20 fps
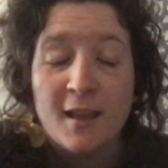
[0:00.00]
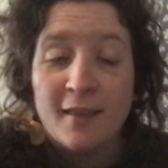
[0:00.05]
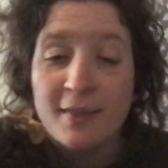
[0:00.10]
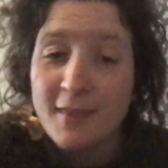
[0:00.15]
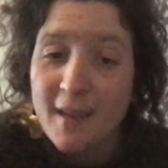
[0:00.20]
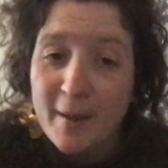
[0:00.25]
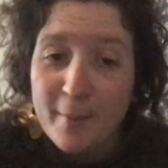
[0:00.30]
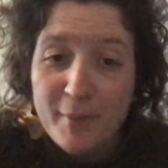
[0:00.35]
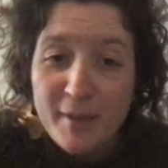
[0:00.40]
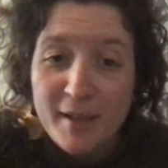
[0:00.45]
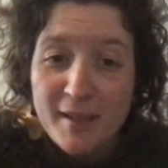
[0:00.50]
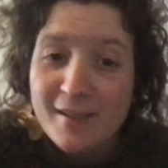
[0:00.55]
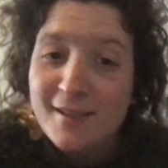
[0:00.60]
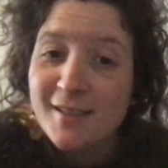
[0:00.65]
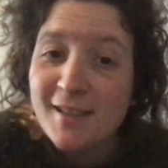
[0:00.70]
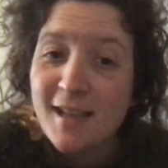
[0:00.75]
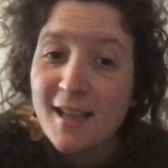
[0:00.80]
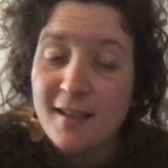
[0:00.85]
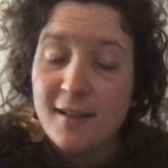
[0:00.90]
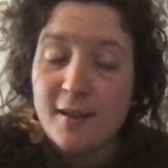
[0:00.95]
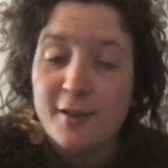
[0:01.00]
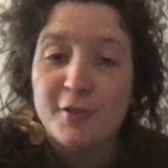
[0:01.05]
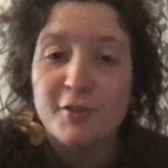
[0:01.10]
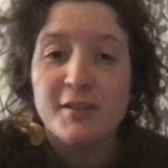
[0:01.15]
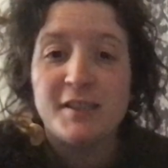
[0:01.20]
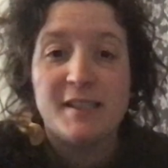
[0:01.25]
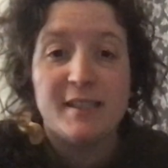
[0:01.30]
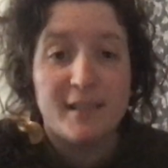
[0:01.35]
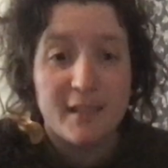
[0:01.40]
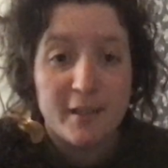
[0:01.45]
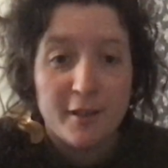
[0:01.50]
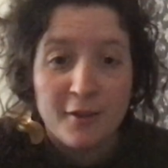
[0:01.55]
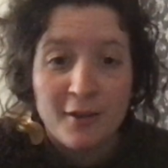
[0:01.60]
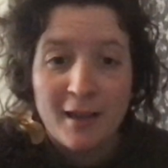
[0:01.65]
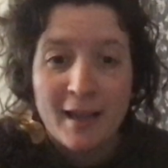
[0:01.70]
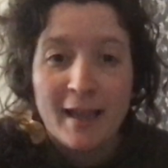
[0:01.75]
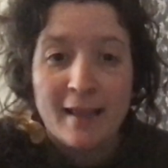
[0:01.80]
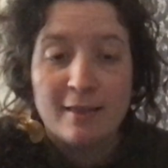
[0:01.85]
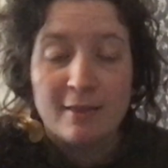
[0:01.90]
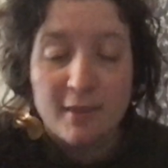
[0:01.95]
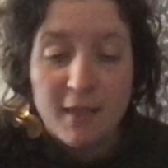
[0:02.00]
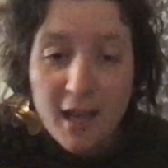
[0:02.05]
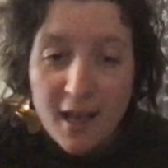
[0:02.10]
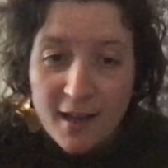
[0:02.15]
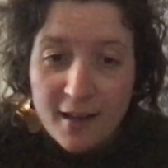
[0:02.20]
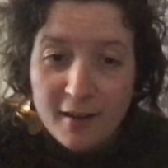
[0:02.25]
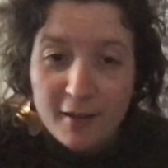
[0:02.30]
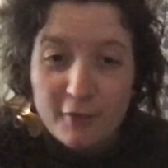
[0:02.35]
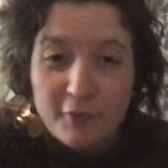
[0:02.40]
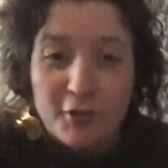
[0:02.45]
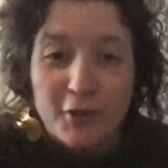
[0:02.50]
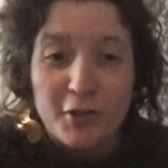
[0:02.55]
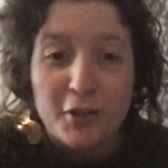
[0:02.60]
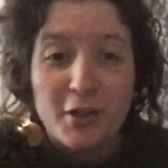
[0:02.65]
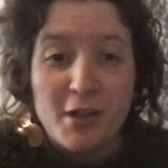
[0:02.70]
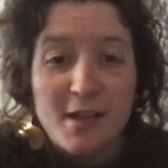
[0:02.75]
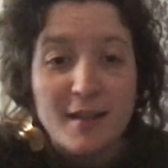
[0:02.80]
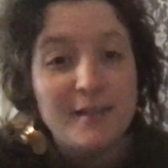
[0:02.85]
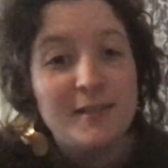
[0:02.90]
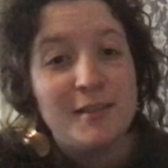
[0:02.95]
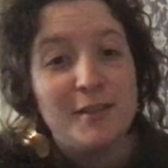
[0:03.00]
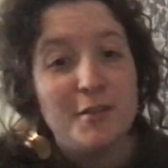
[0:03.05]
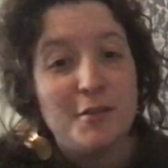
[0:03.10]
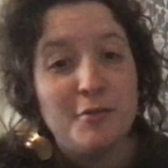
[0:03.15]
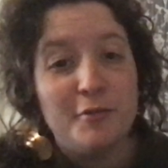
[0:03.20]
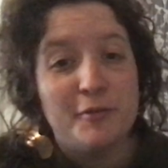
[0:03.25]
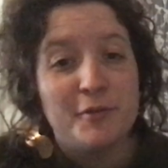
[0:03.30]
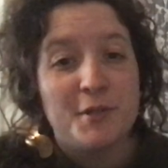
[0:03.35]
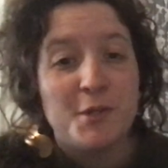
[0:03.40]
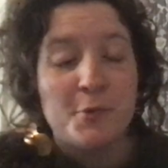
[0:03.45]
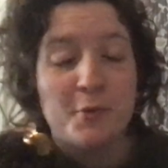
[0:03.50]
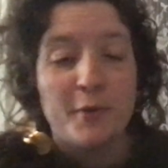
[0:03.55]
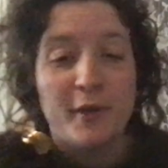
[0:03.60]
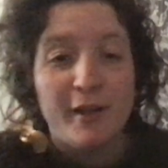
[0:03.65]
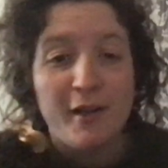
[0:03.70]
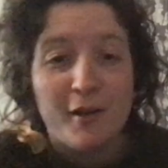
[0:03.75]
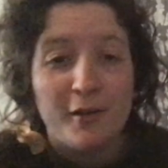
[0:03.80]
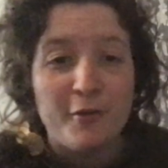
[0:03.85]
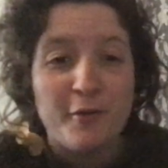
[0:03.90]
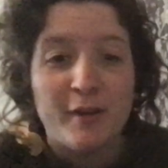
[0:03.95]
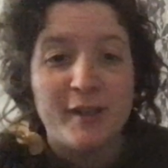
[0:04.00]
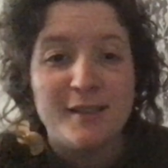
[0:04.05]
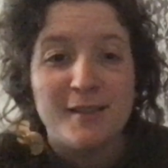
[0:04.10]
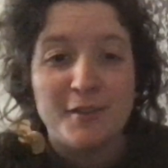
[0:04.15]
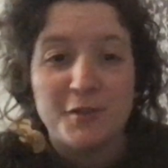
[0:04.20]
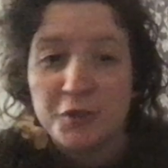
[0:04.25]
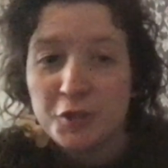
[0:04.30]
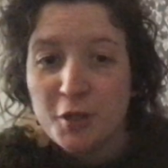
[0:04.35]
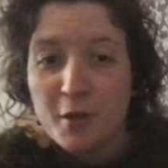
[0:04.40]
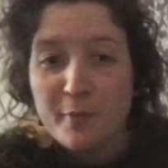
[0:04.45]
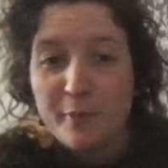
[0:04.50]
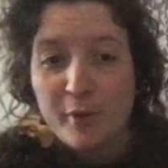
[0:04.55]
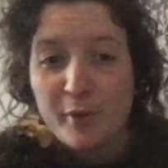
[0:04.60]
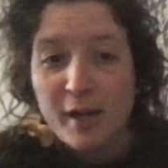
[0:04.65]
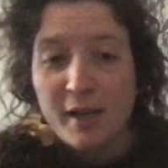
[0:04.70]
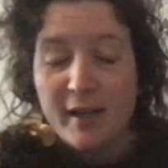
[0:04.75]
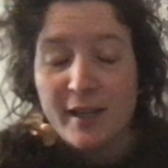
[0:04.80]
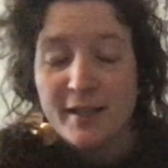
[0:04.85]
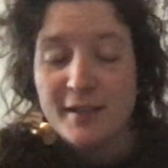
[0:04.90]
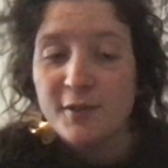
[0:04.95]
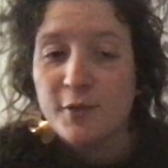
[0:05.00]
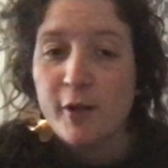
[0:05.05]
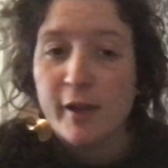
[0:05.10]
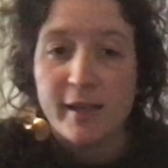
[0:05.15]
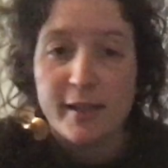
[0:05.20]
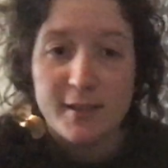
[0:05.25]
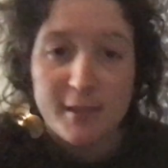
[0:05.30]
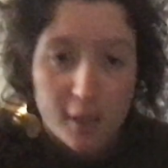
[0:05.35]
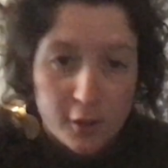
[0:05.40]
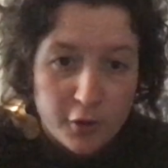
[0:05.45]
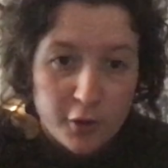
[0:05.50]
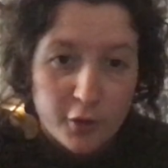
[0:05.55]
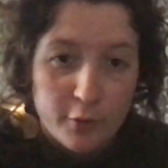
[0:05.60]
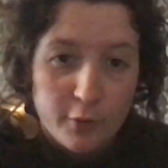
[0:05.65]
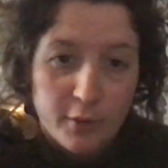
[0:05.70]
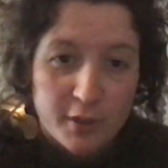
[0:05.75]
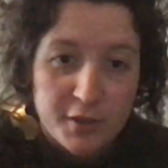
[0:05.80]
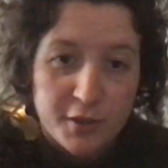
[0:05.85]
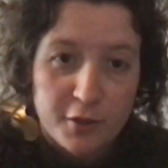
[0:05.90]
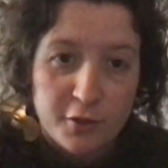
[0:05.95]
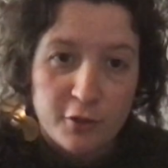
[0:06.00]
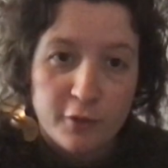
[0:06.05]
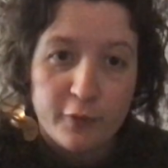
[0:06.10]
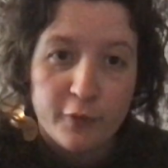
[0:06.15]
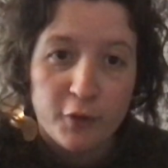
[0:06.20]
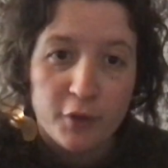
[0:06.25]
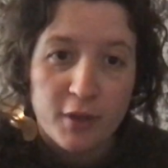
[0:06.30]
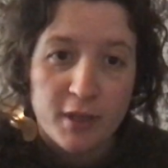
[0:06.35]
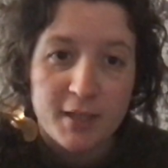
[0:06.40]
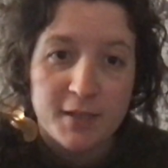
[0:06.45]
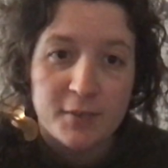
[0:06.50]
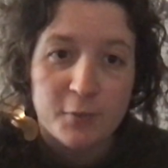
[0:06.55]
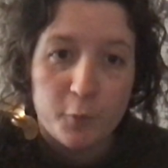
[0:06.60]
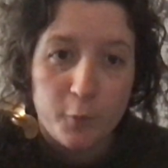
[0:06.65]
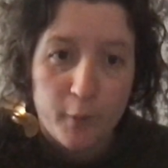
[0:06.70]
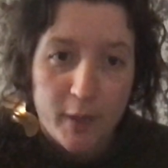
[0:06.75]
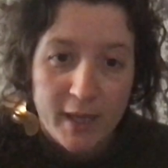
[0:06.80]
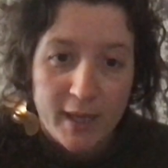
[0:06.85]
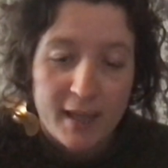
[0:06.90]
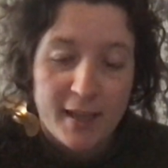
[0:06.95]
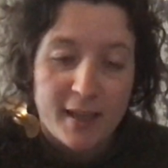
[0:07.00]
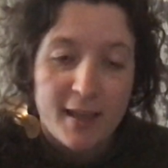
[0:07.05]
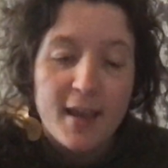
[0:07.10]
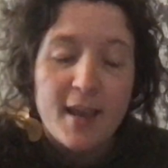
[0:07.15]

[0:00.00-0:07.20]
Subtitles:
That being said, there is still a lot of learning to do, so we are going to jump right in so I can tell you what to do for this week.